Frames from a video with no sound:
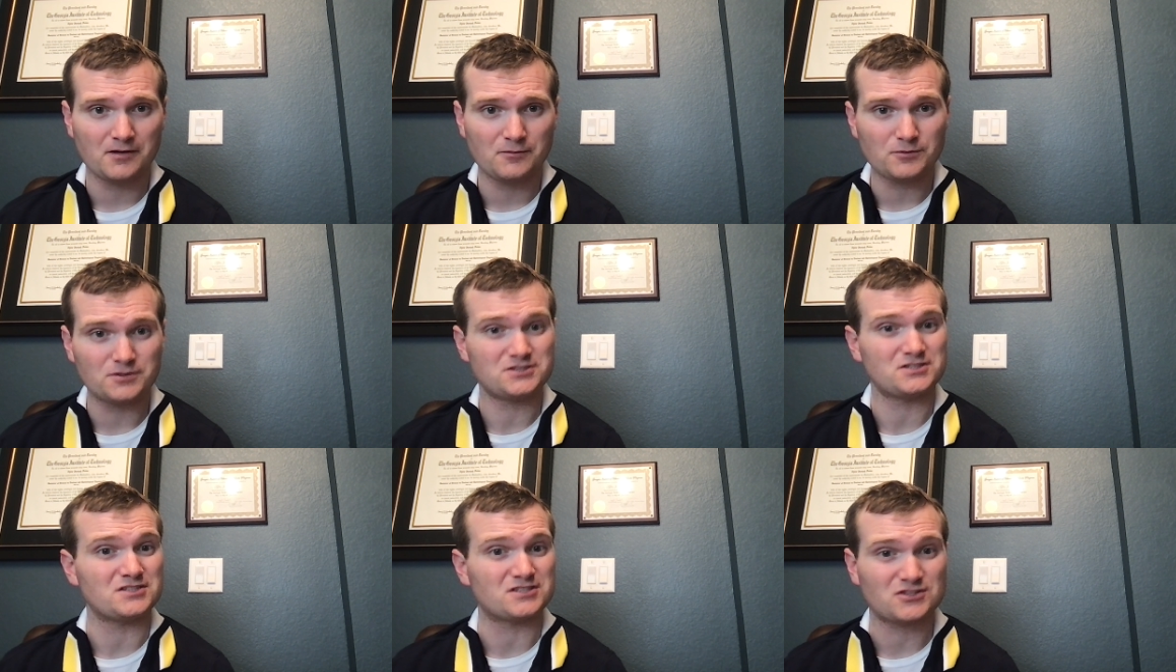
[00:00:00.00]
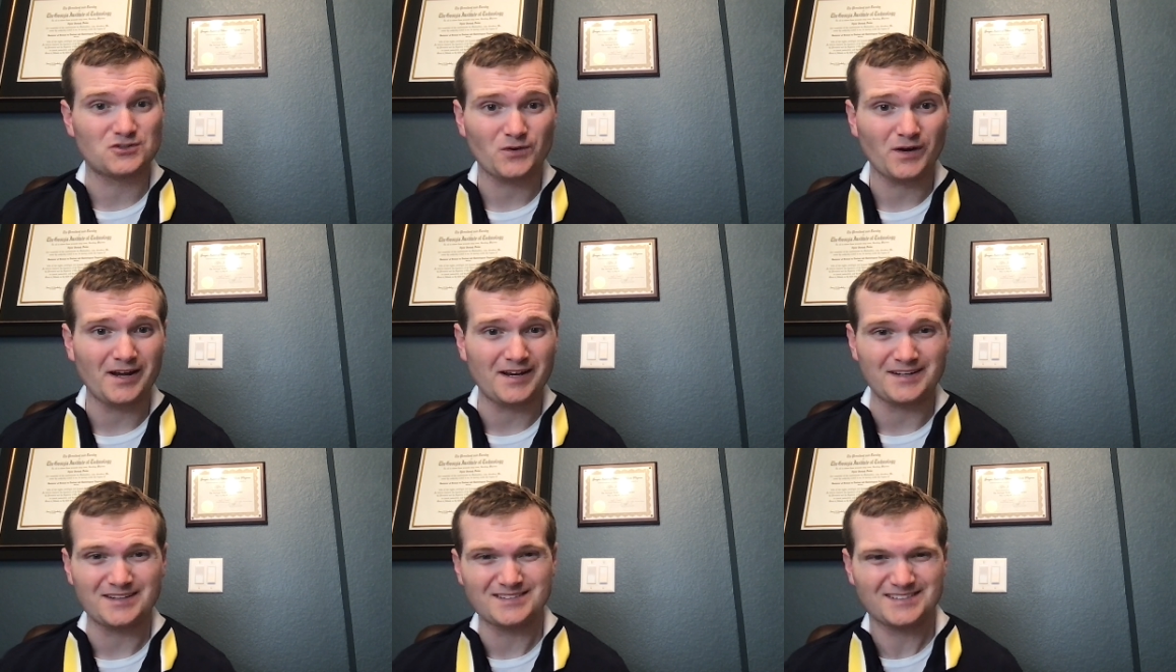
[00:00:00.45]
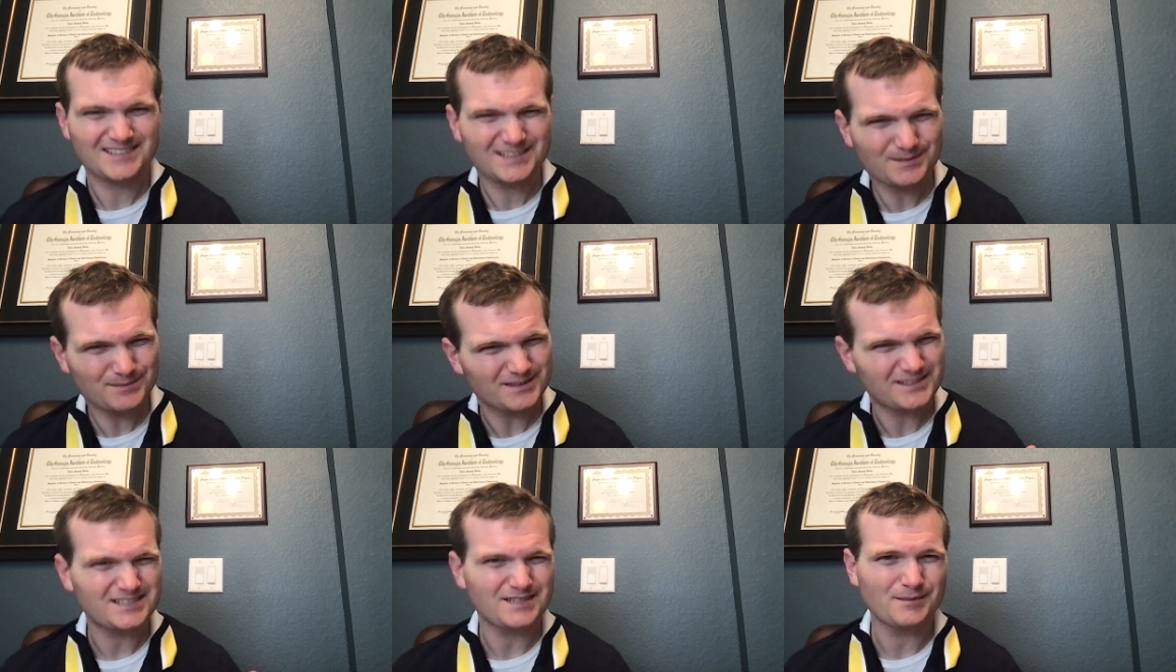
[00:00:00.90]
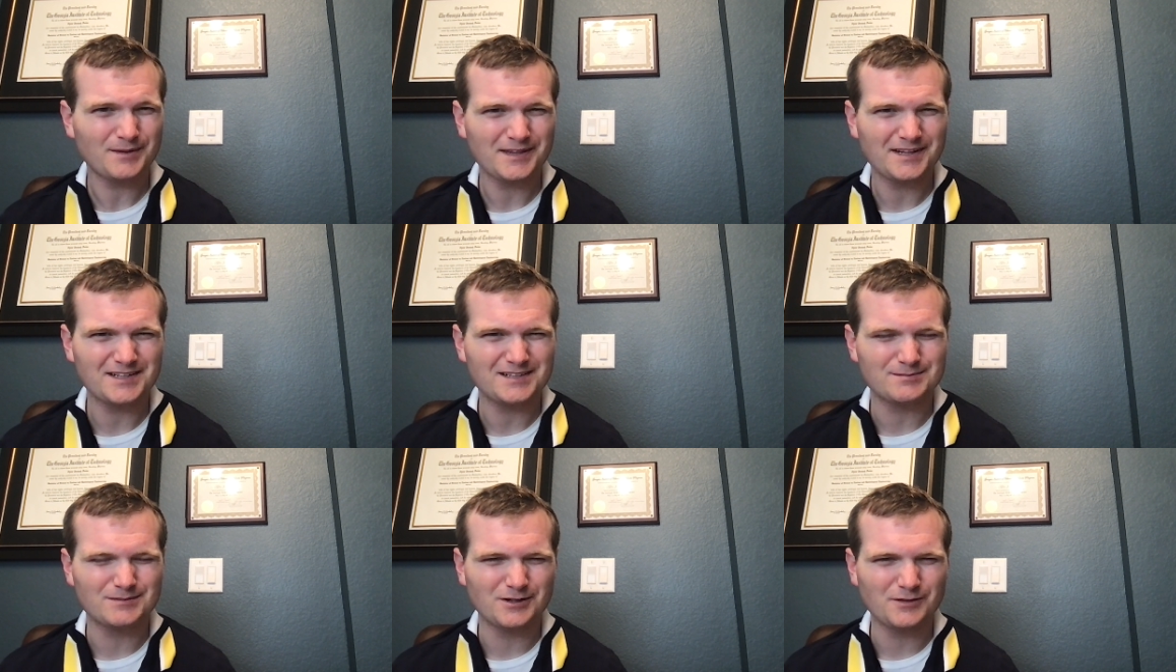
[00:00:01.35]
which is great because some some of
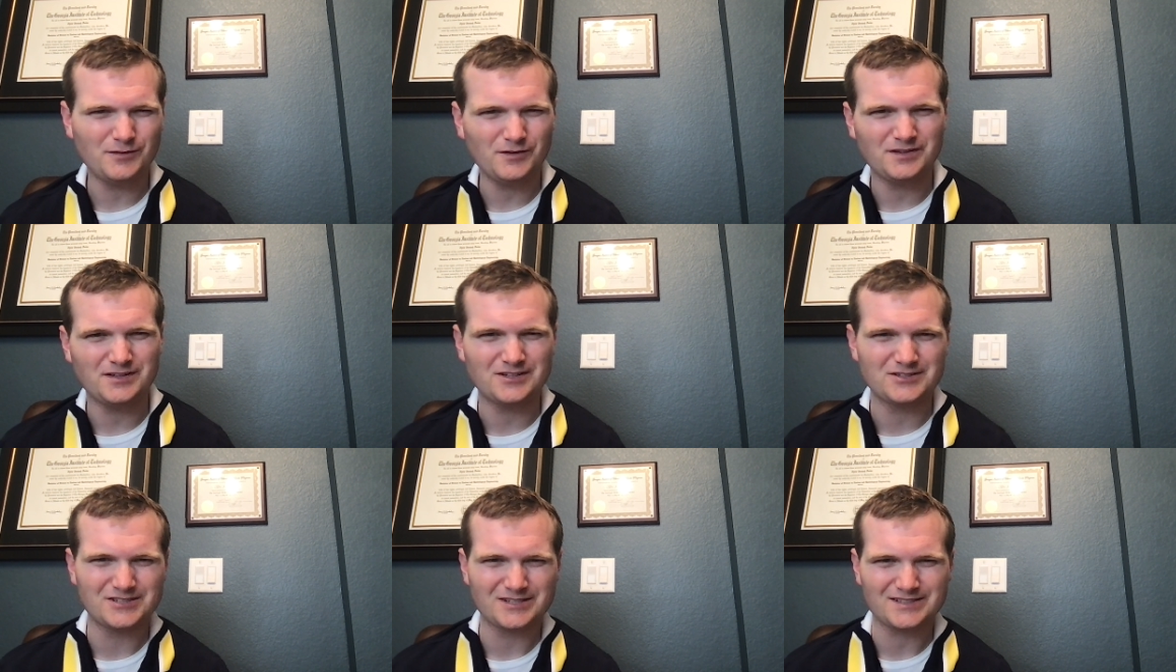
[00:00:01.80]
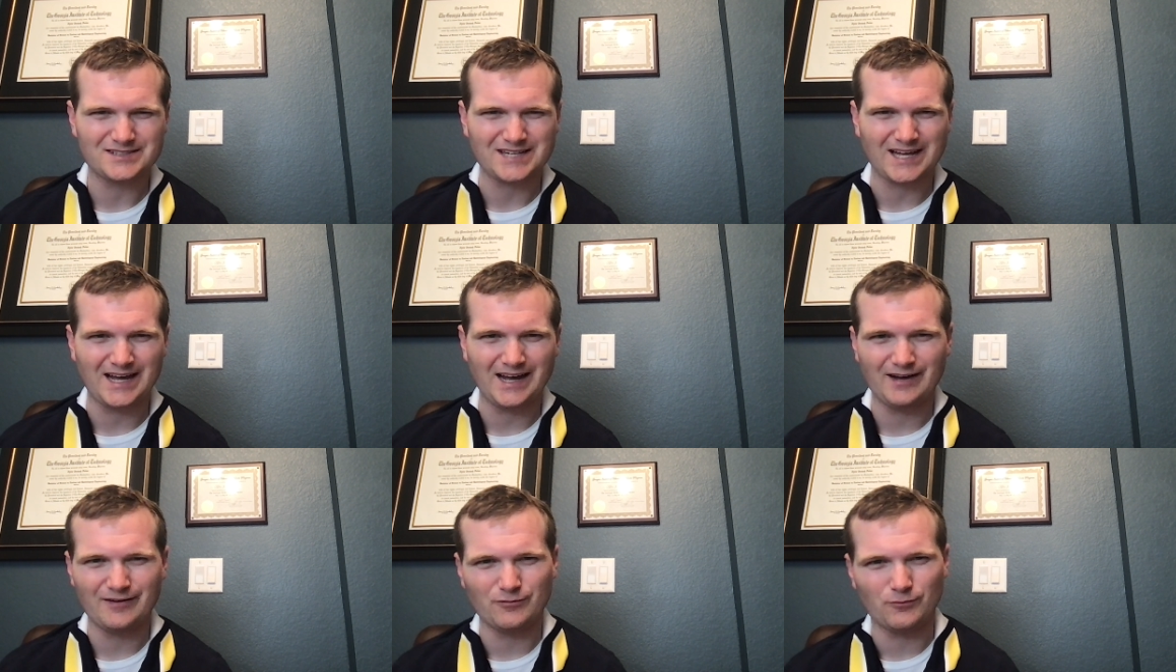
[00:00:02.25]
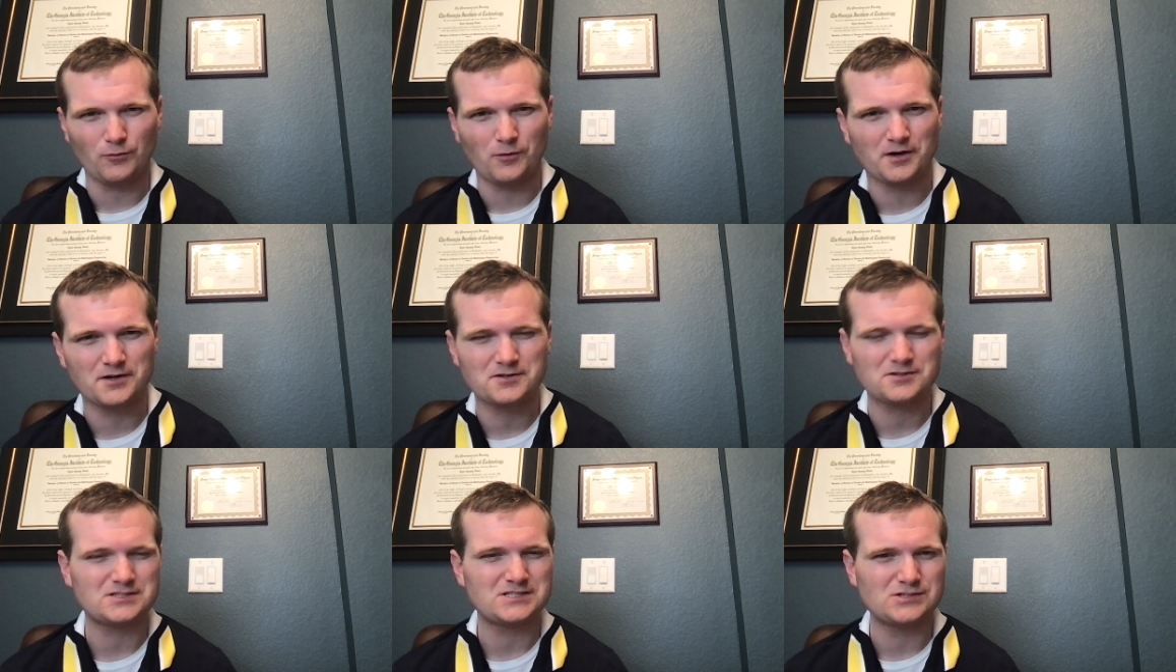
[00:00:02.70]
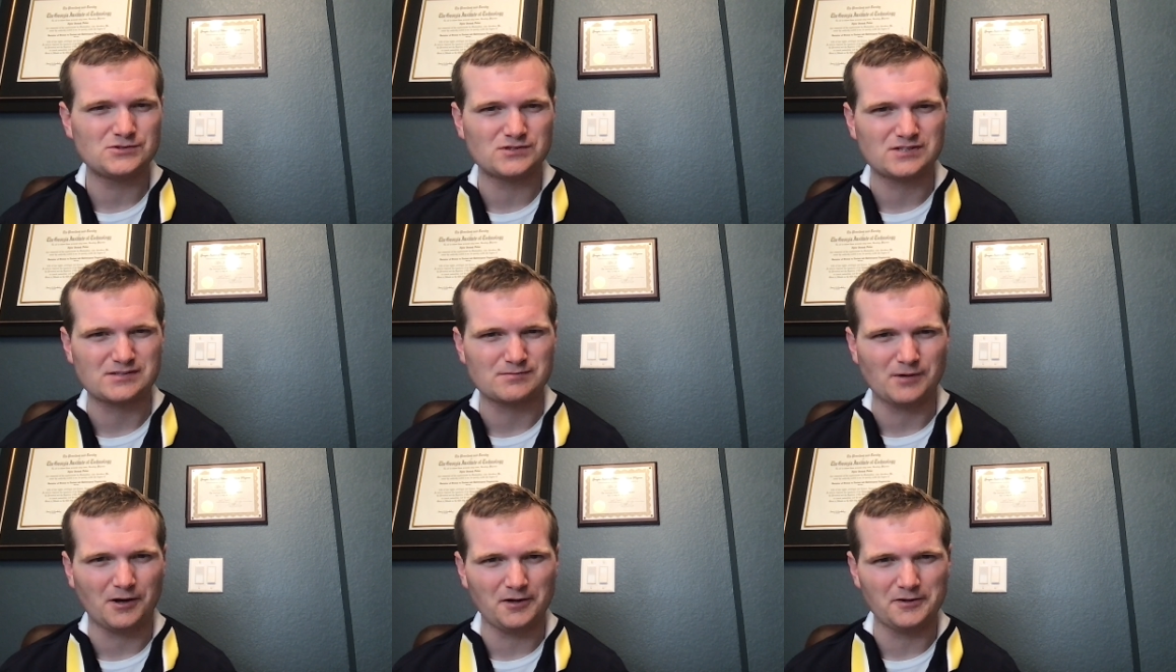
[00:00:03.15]
these movies you just have one or two
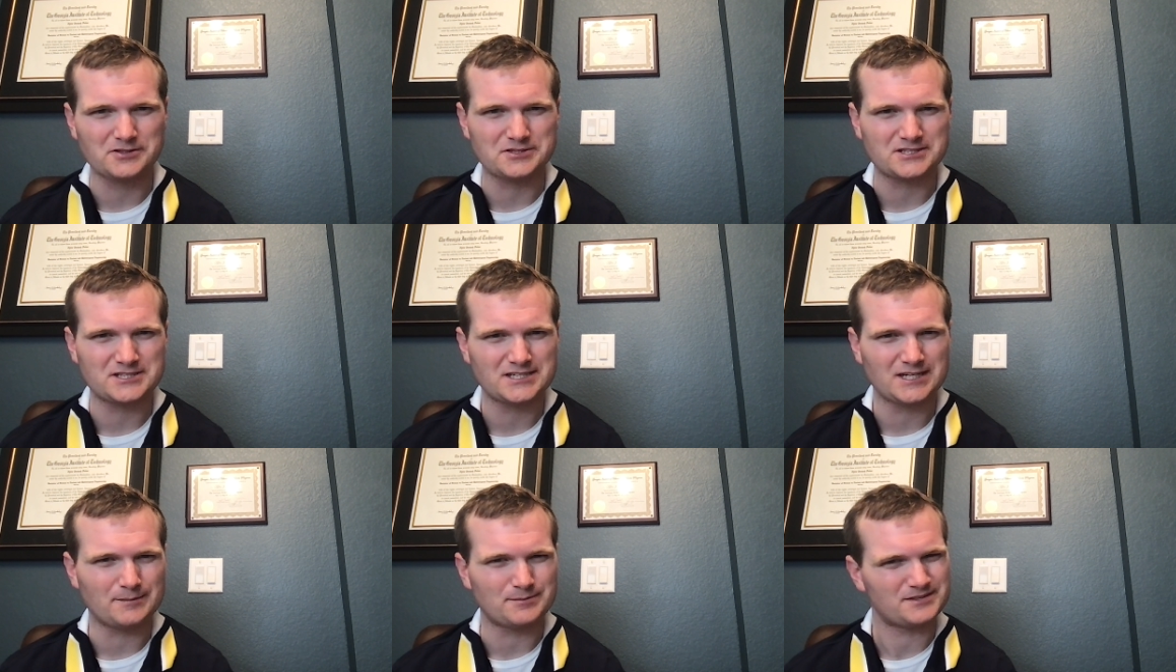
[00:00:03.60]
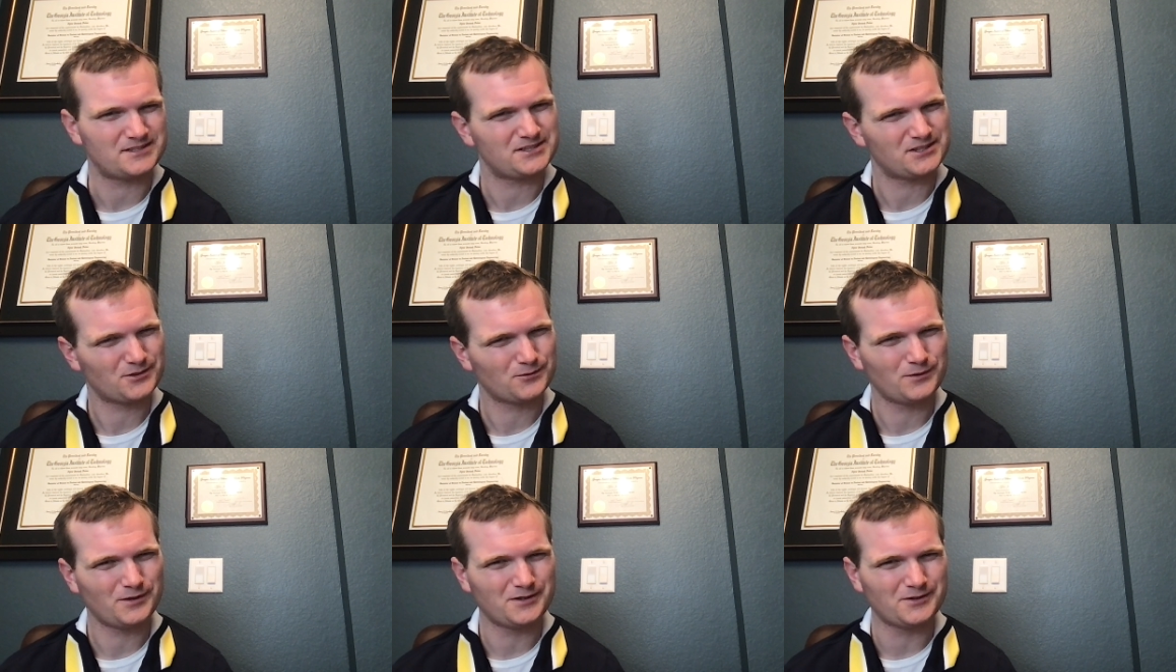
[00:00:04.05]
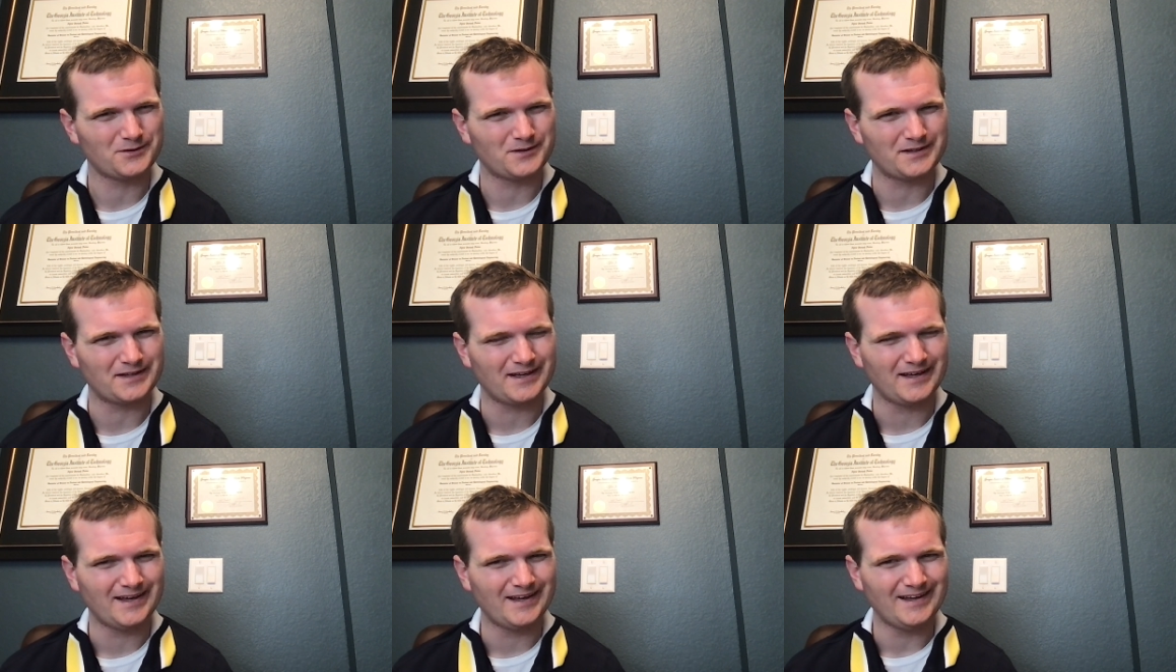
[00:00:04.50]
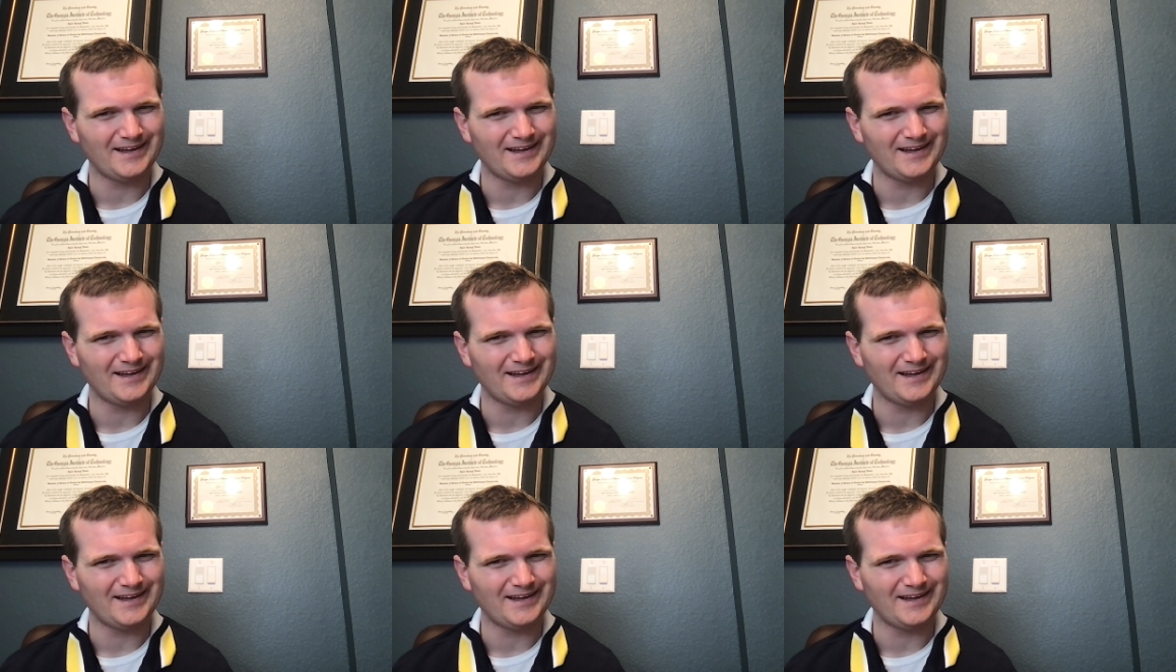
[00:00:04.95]
small ships and you're wondering,